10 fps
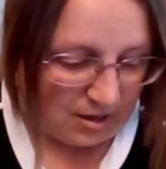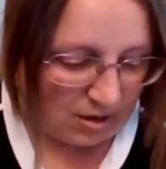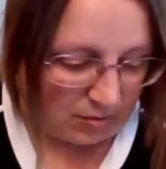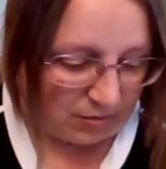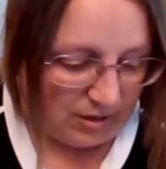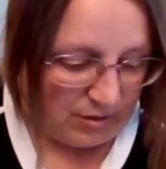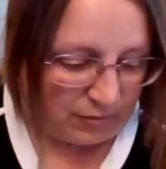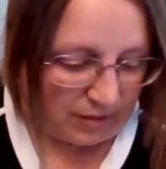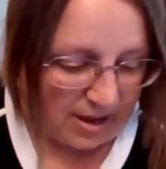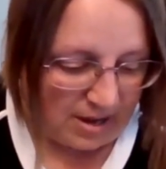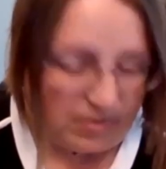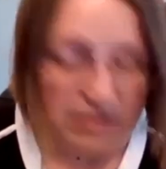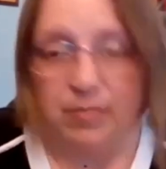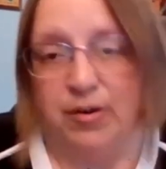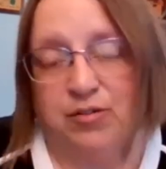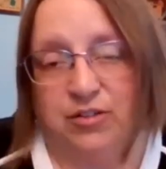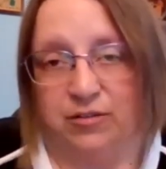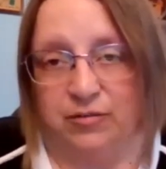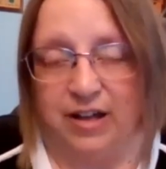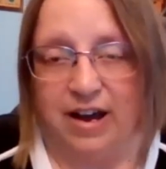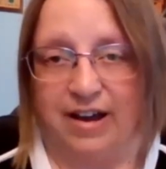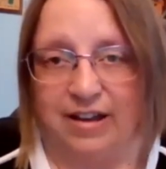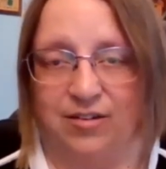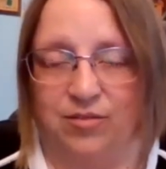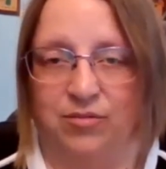Oh, Fly Mariposa Fly.